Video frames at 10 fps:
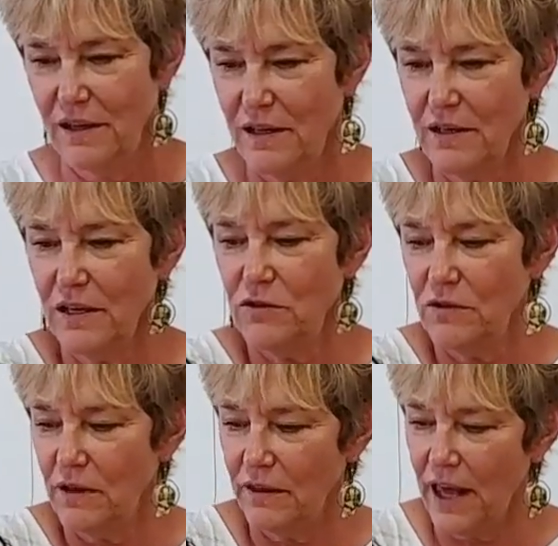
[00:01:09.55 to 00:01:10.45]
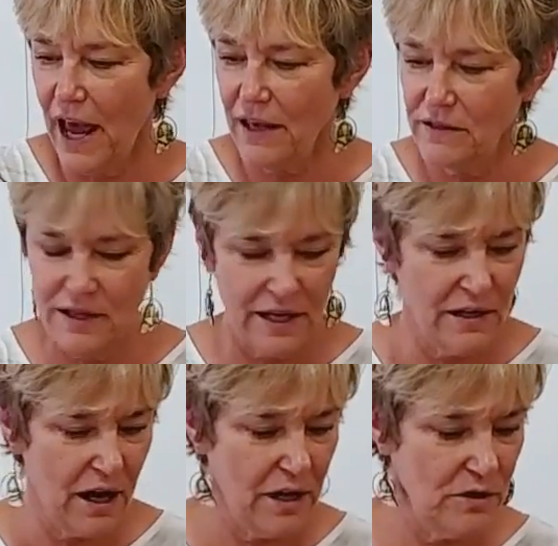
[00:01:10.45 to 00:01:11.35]
Then I do the last
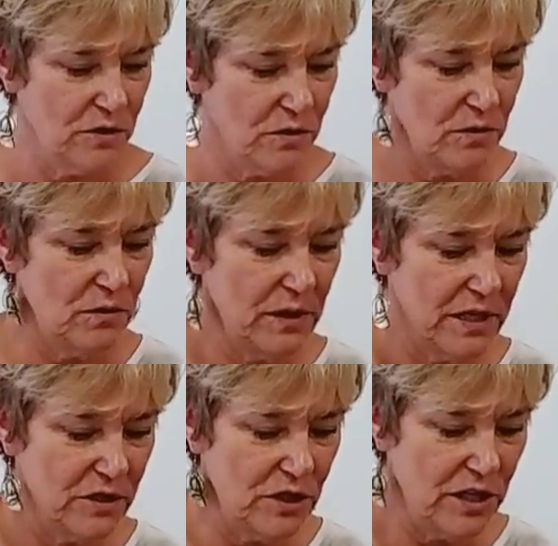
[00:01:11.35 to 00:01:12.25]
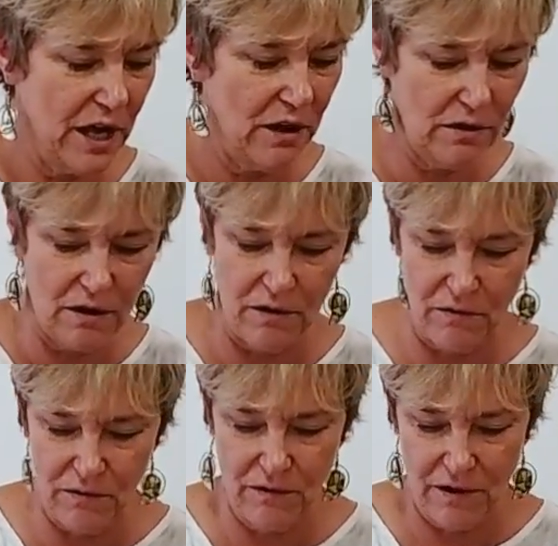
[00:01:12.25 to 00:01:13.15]
thing I do is
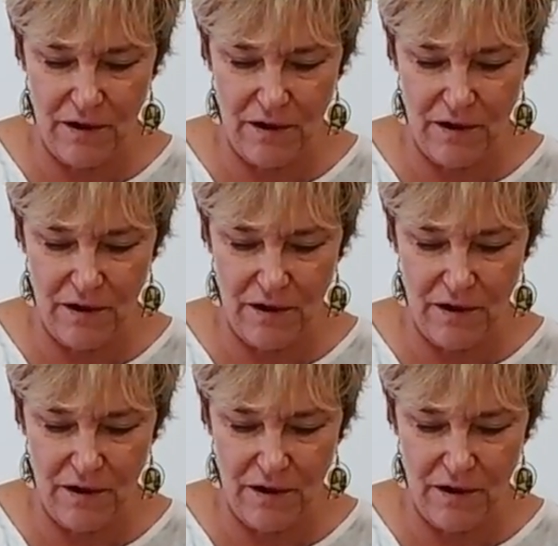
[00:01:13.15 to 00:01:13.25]
yellow.